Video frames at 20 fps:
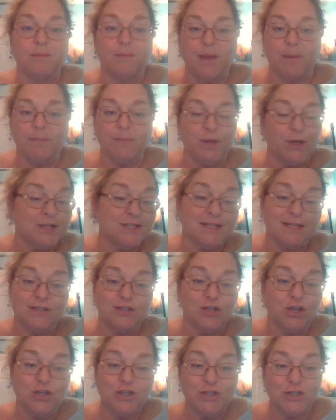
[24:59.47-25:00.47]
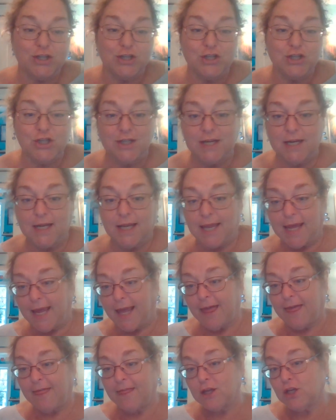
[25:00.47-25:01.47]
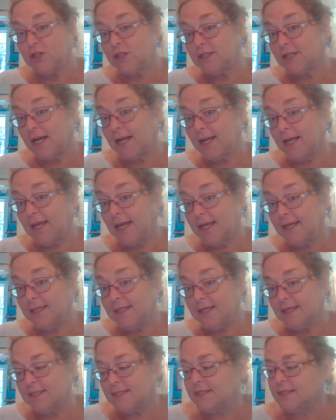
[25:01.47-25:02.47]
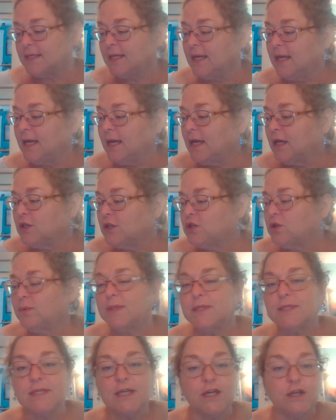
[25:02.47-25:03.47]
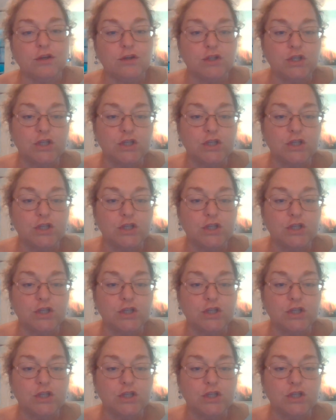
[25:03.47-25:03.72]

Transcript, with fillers: And because it's Tulsi, she did it like, decided like this. Two weeks later,